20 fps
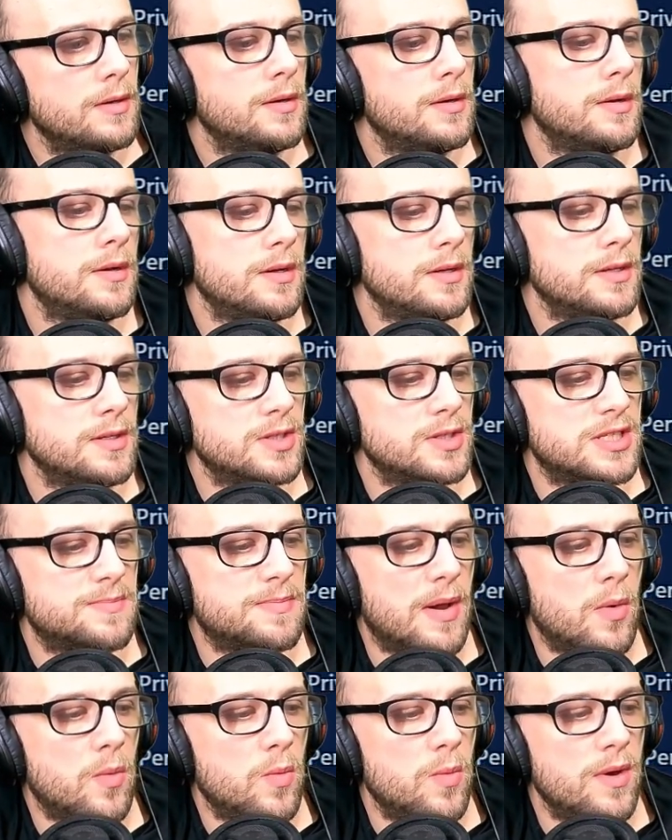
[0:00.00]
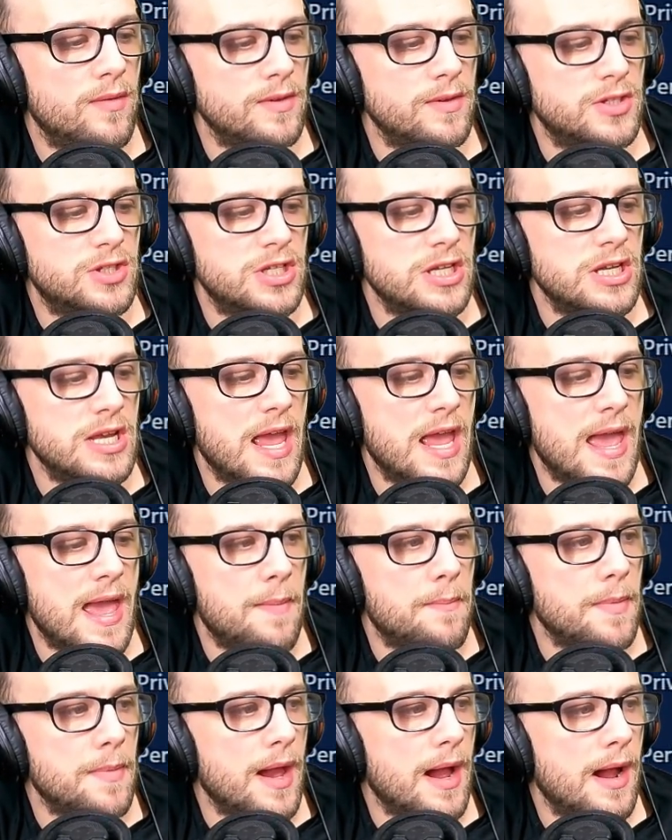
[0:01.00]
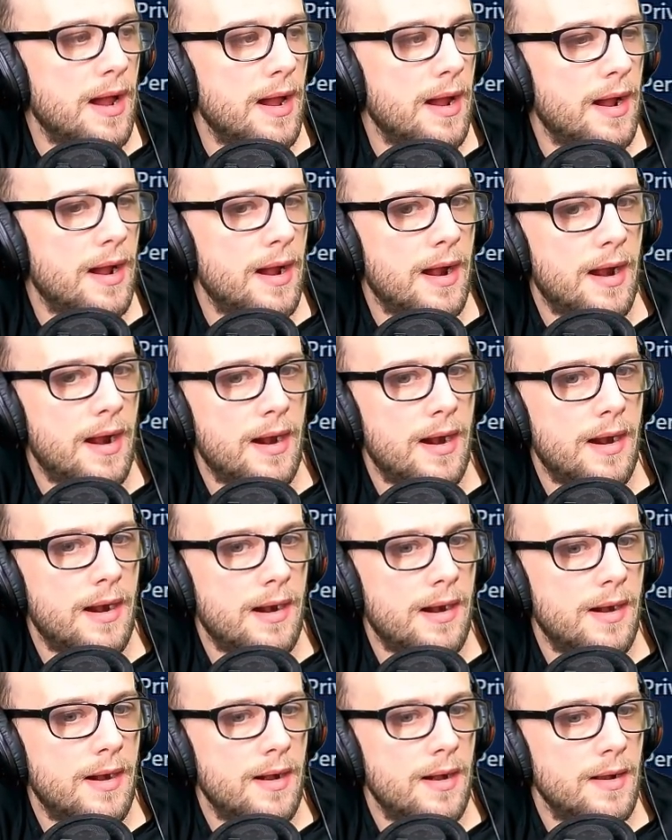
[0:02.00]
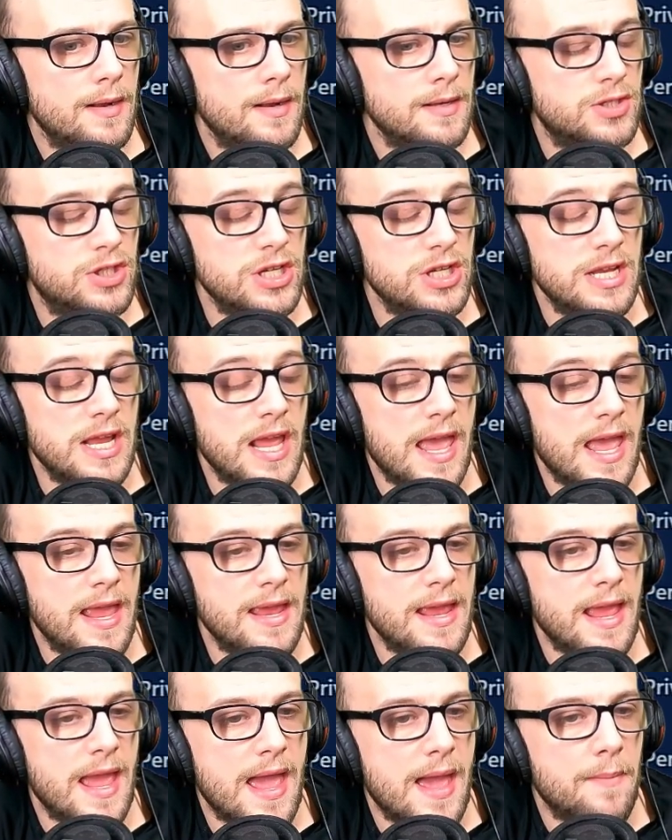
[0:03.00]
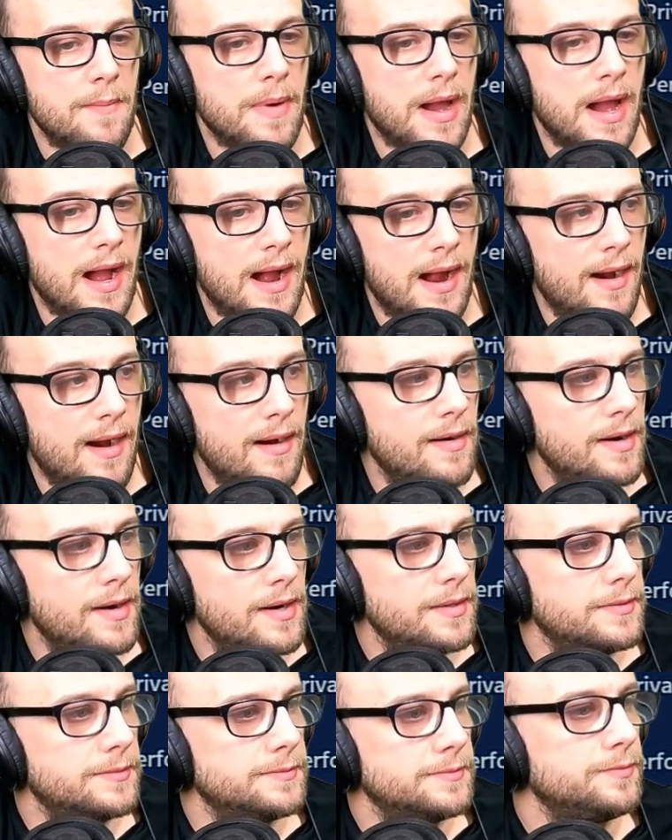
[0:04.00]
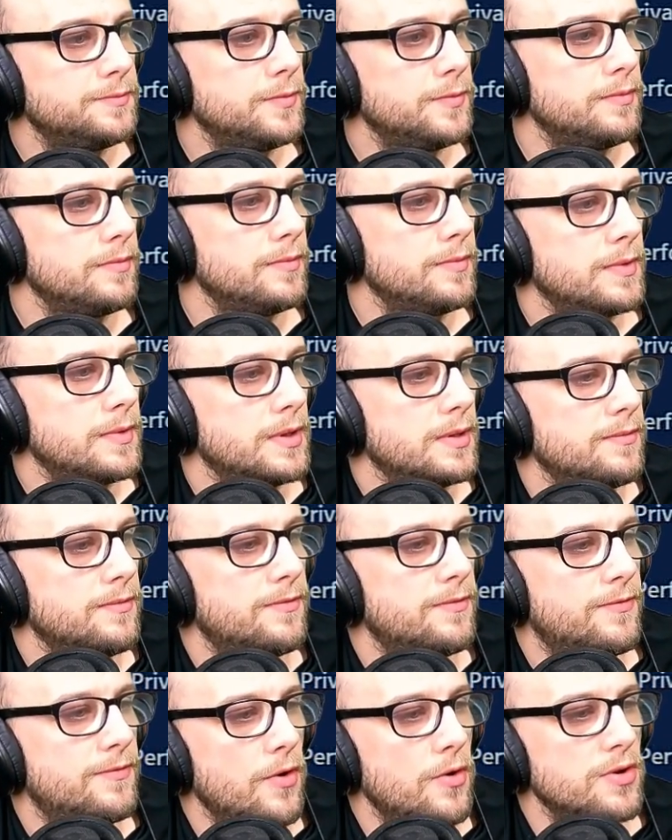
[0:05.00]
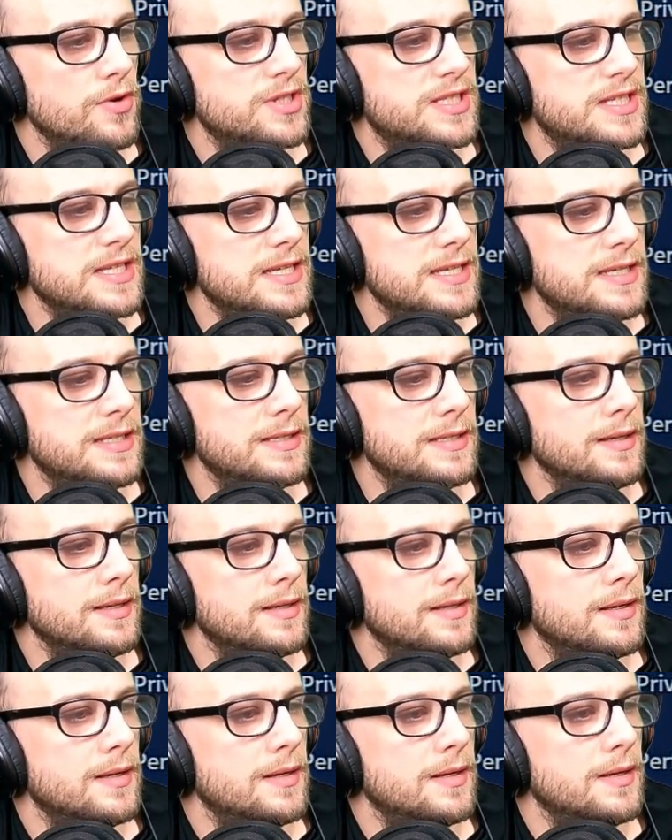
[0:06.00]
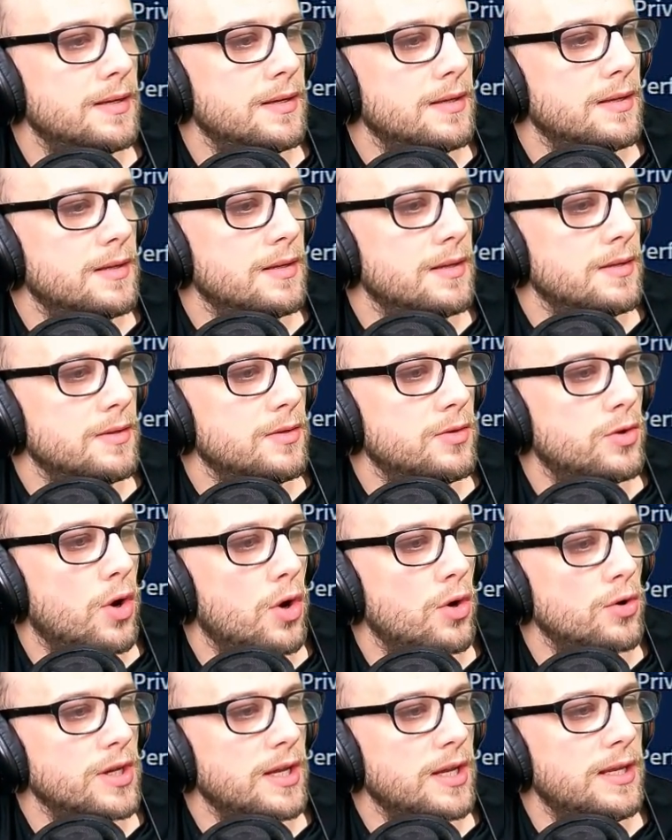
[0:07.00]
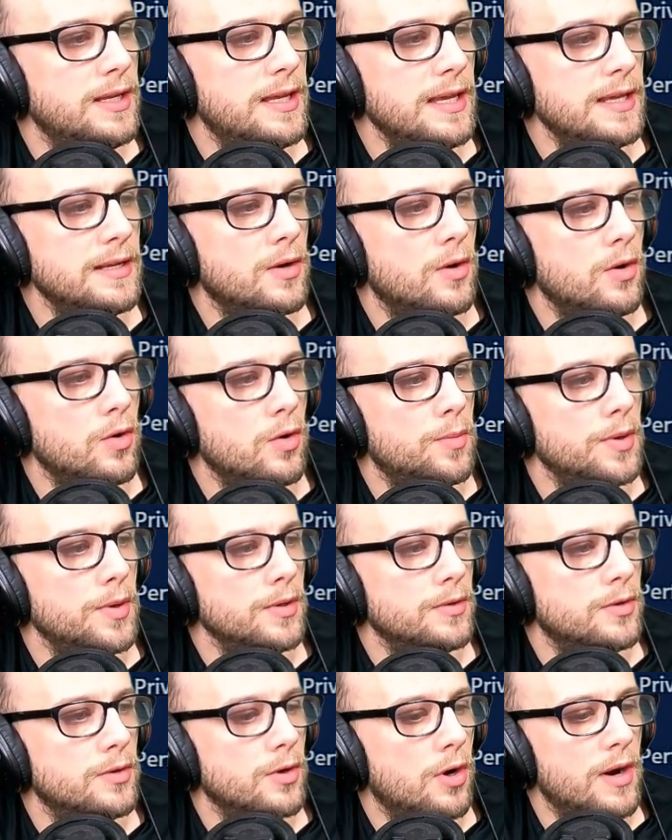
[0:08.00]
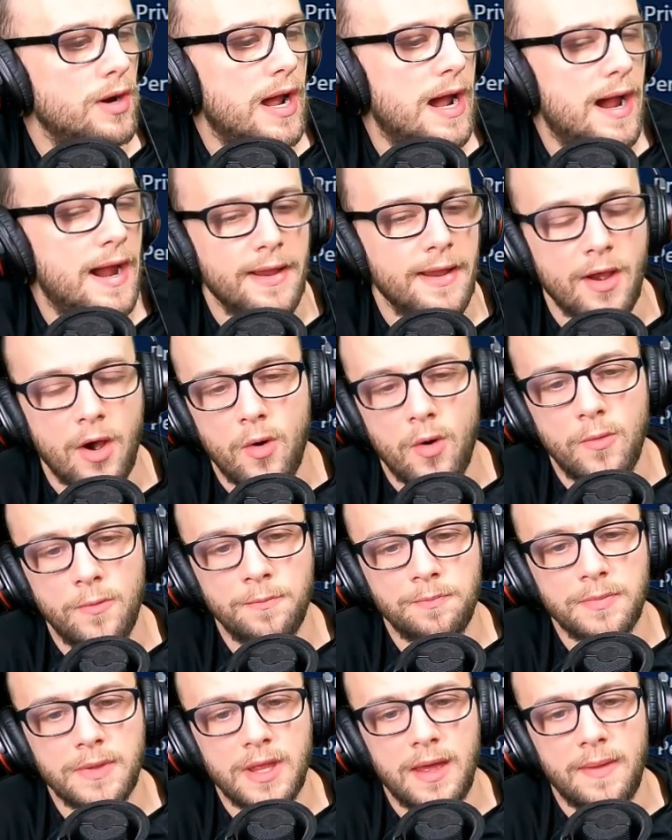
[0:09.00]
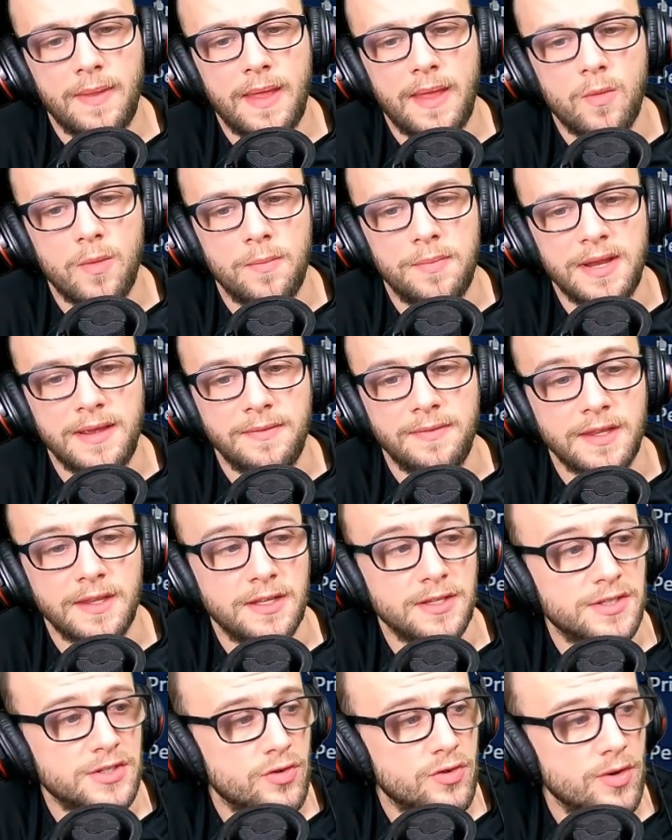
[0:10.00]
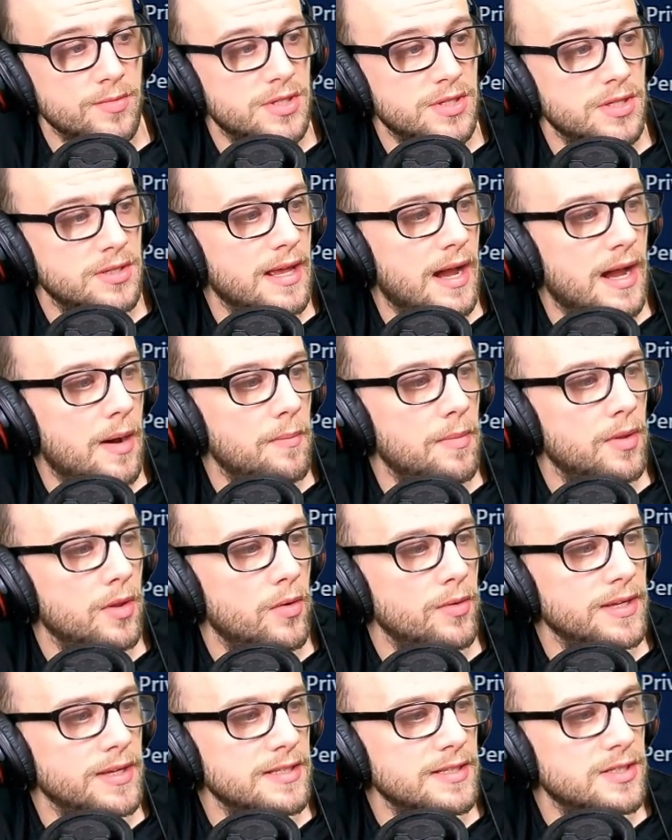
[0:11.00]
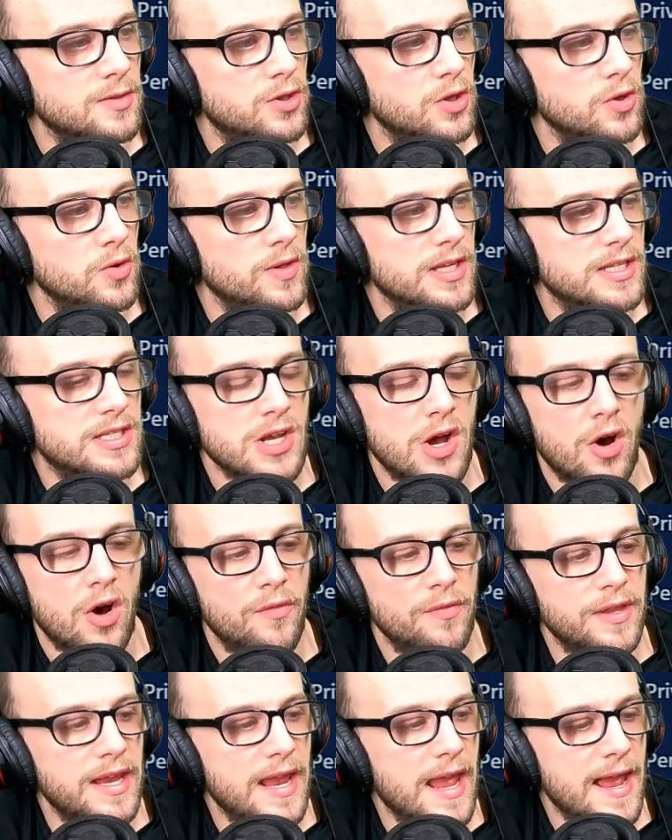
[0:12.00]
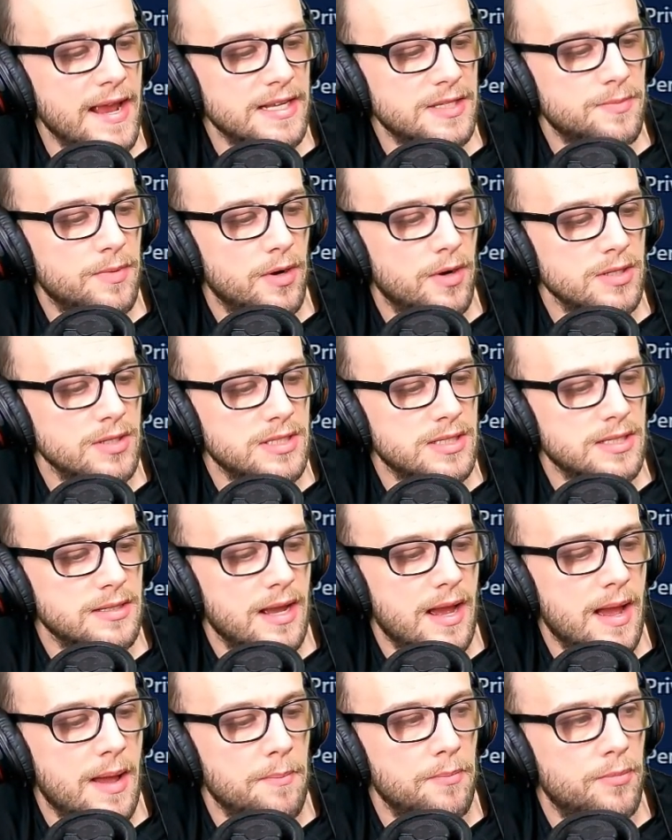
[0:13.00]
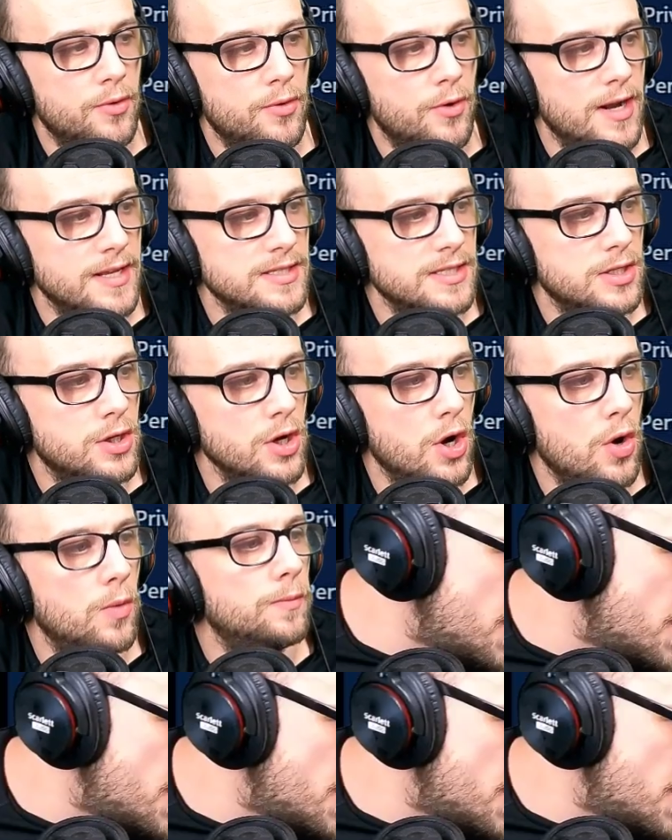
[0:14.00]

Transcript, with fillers: spelt with G M G A M R 13.github.io and that will be in the description down below. You need to do this on the Xbox and press go.